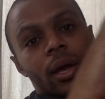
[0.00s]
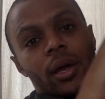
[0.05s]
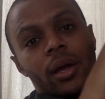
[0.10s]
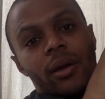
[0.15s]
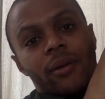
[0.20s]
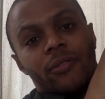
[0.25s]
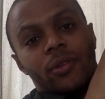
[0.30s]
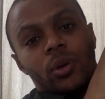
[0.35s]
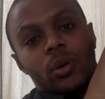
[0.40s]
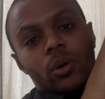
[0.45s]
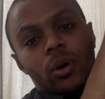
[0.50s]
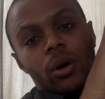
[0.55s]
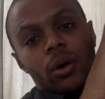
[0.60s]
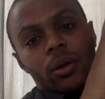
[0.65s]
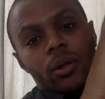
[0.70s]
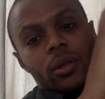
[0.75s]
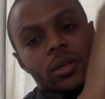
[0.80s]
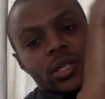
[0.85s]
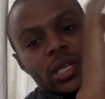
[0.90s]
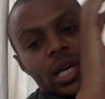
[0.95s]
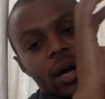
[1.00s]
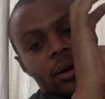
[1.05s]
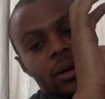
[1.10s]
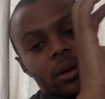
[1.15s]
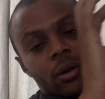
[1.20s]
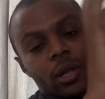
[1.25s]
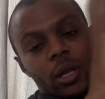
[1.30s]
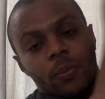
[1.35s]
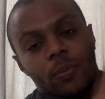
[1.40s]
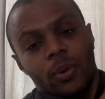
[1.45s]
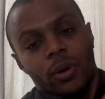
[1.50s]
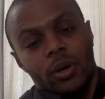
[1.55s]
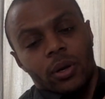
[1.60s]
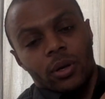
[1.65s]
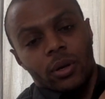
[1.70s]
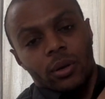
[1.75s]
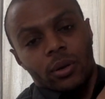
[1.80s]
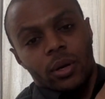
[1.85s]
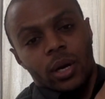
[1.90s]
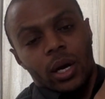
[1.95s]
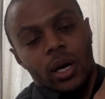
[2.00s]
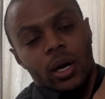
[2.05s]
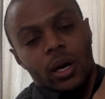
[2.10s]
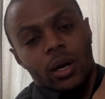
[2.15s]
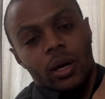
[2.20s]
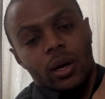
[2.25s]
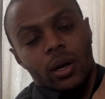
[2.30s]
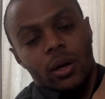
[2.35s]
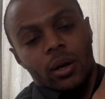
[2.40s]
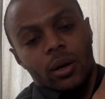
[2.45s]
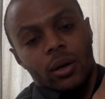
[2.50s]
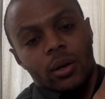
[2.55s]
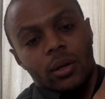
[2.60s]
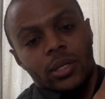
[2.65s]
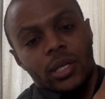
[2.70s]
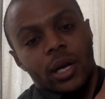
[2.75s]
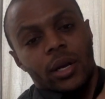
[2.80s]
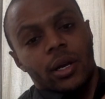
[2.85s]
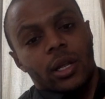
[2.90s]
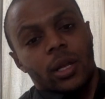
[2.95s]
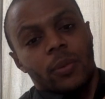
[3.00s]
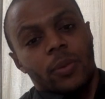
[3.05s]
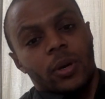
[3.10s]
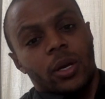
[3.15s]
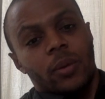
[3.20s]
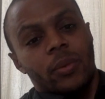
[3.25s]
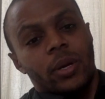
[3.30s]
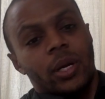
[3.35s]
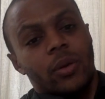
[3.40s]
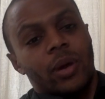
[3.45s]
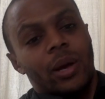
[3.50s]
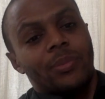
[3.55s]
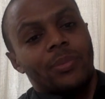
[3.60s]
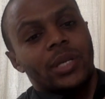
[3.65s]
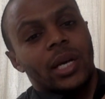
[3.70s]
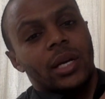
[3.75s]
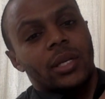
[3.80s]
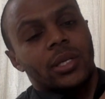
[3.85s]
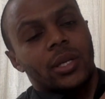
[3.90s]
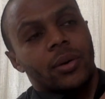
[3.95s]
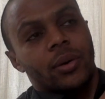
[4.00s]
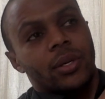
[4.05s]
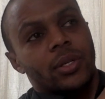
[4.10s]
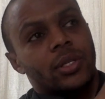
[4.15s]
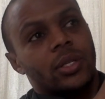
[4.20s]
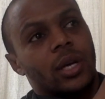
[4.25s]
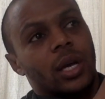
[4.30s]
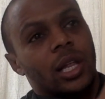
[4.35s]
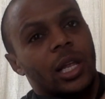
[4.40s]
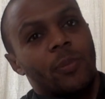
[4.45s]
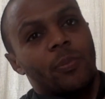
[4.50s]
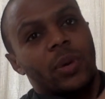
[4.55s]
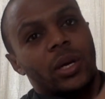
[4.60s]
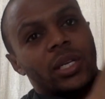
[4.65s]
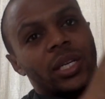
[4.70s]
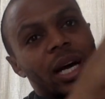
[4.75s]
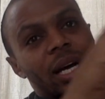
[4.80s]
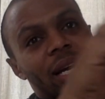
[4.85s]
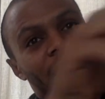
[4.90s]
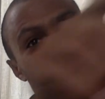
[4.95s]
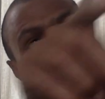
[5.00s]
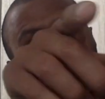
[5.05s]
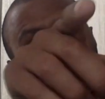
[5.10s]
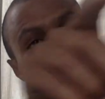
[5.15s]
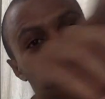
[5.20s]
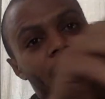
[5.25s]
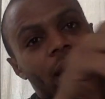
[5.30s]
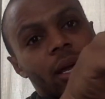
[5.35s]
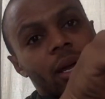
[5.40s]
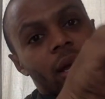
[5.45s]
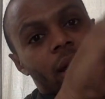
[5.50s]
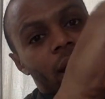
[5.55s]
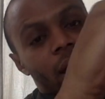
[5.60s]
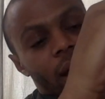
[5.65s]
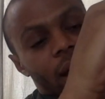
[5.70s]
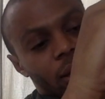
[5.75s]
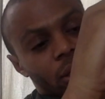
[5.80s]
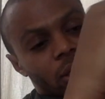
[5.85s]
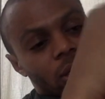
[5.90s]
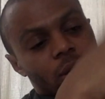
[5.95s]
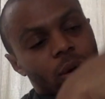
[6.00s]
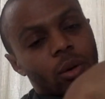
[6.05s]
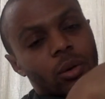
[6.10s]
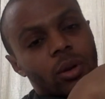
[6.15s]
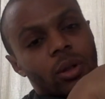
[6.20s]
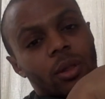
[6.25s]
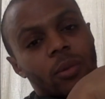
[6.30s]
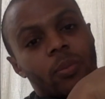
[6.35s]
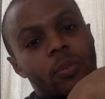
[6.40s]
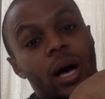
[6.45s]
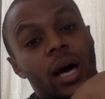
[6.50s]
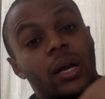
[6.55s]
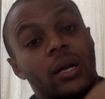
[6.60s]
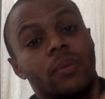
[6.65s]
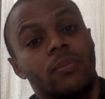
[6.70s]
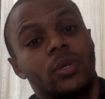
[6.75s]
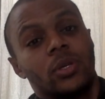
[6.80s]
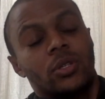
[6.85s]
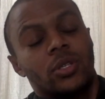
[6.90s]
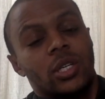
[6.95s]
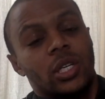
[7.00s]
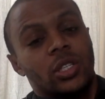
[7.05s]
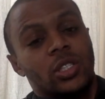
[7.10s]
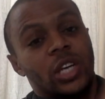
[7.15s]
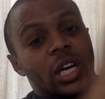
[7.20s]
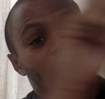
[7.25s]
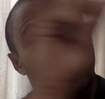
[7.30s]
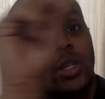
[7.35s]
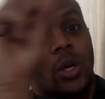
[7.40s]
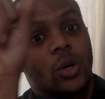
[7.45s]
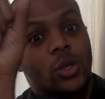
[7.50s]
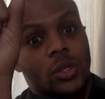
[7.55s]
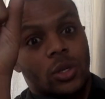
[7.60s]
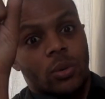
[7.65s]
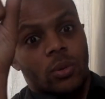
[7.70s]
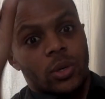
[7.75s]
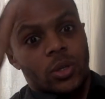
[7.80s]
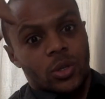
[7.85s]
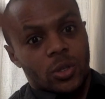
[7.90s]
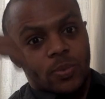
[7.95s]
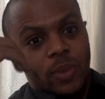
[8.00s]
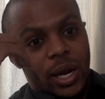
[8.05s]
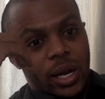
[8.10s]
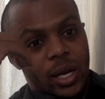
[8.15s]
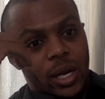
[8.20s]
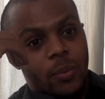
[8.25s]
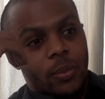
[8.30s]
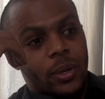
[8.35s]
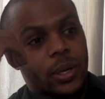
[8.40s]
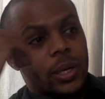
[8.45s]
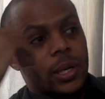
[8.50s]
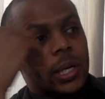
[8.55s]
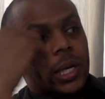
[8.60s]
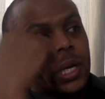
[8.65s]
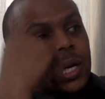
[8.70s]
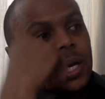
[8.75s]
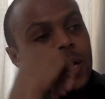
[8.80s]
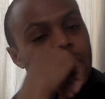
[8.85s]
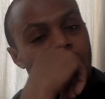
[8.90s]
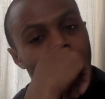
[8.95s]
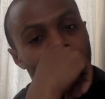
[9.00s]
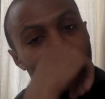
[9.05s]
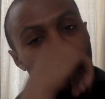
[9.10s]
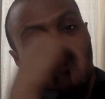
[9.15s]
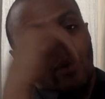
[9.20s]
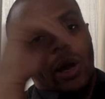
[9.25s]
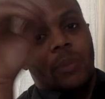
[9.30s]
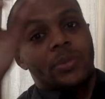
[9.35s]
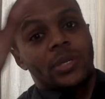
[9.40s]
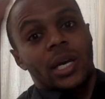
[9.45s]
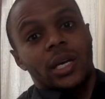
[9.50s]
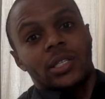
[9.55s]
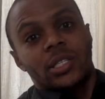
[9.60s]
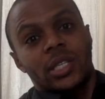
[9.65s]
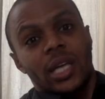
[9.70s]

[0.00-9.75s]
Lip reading: if you go to the Saudi Olympic Committee website, so it's olympic.sa, and you scroll to the bottom, you'll see J Social, which is my company. Website's